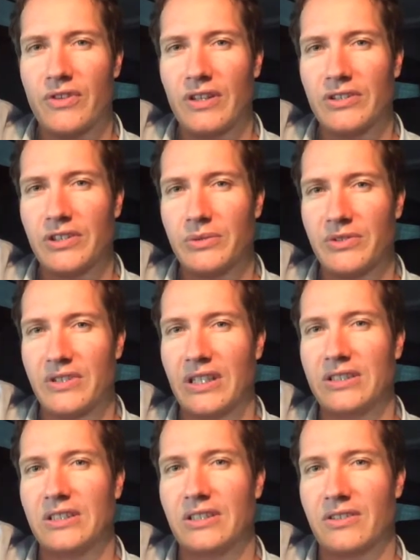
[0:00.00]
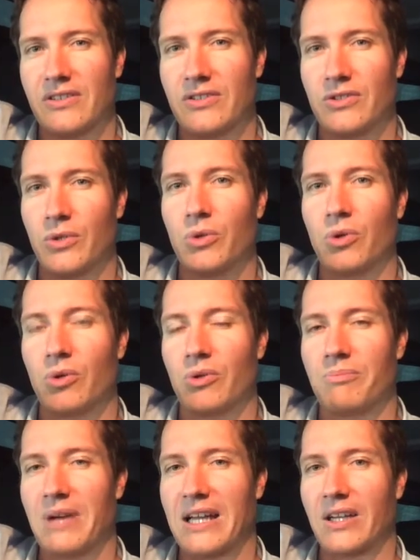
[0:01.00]
that she was teaching at the school
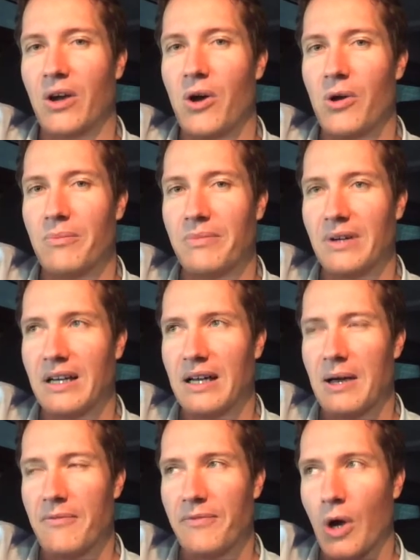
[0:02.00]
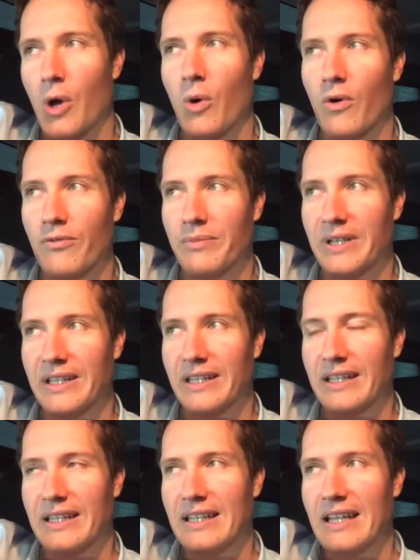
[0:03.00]
back home a photo of me,
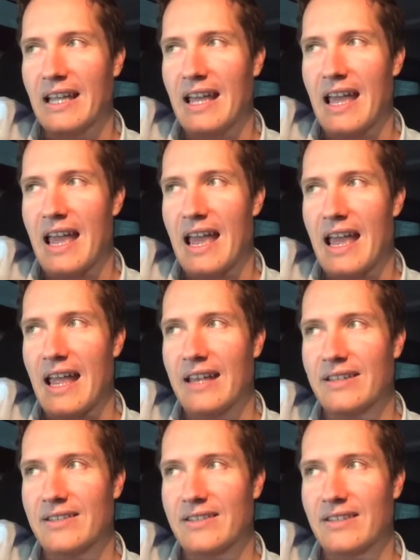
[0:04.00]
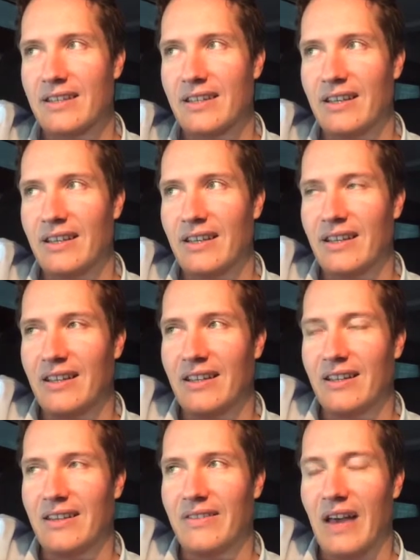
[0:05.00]
and
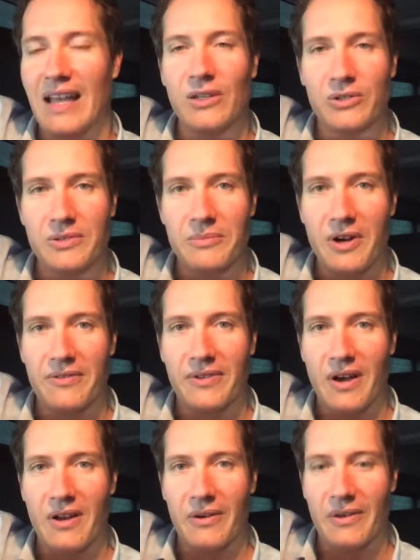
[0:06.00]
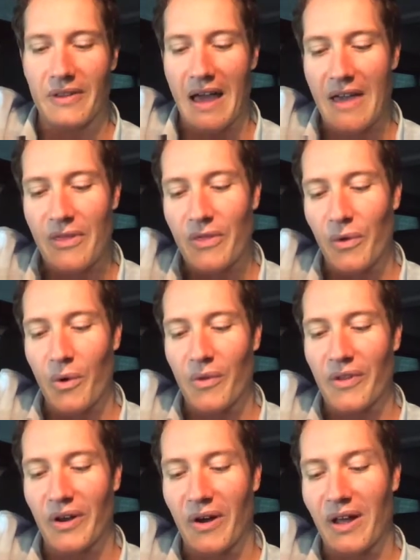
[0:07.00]
they looked at my photo and they
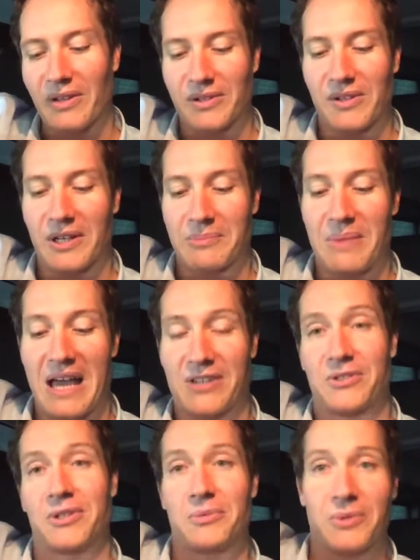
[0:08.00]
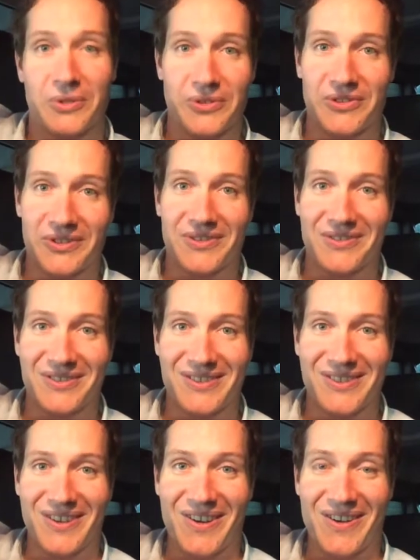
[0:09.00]
thought that I looked like Patrick Wilson.
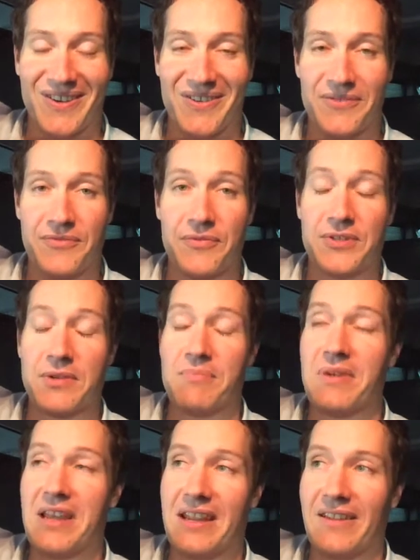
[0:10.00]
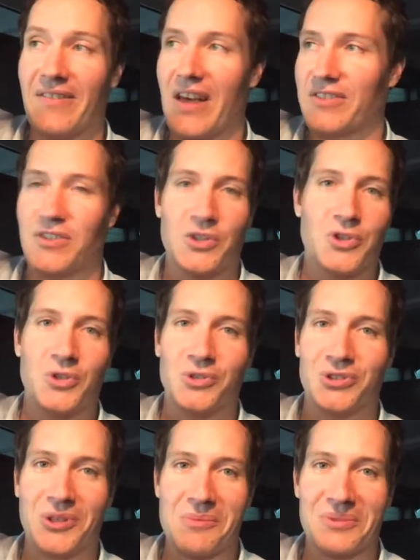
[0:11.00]
So to me, that's a
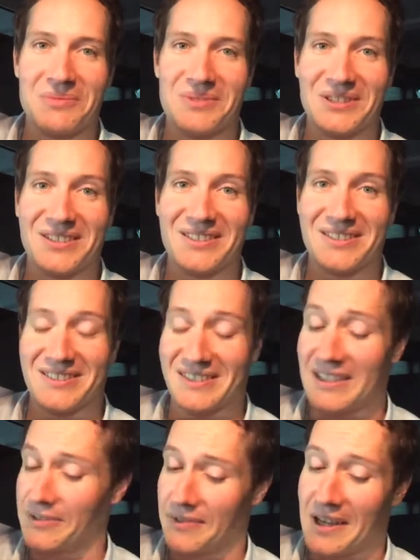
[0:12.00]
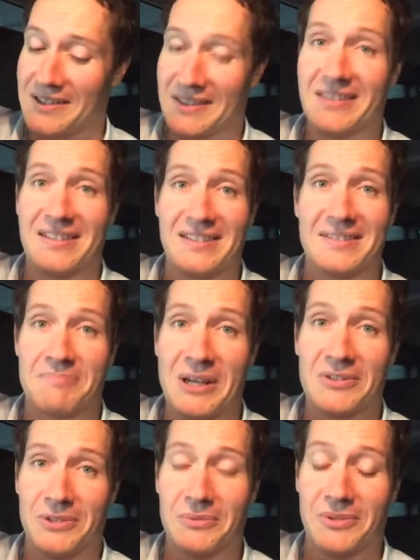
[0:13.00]
huge compliment because let's face it,
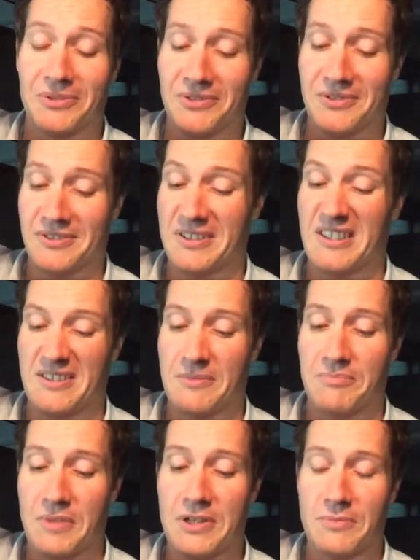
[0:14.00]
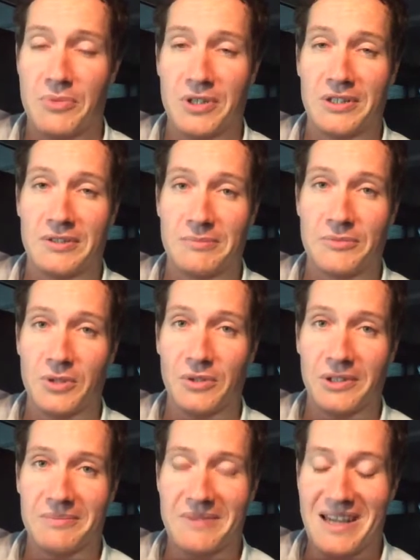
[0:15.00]
Patrick Wilson's he's a pretty good
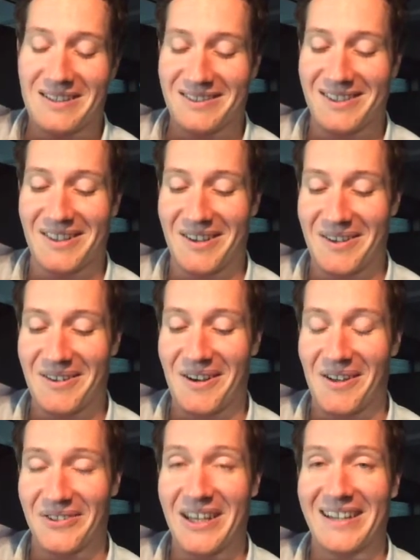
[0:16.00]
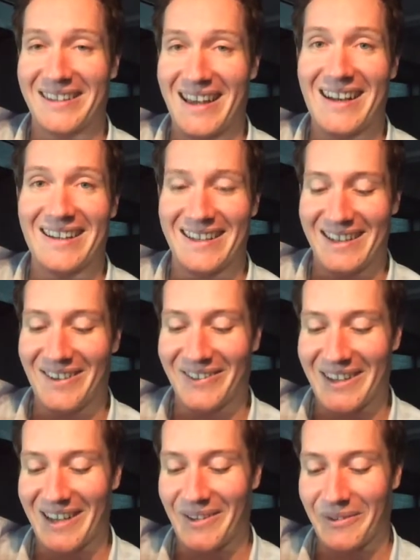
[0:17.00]
looking man. So I'll take that any old
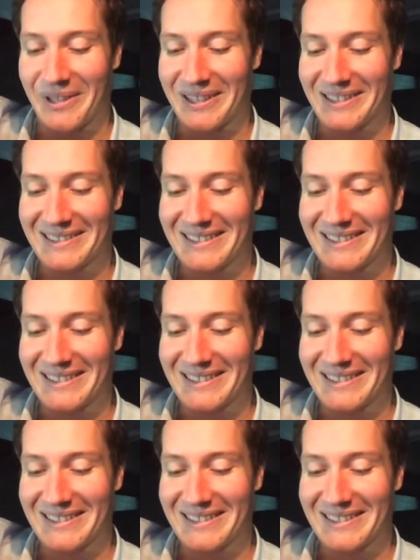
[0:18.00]
day of the week.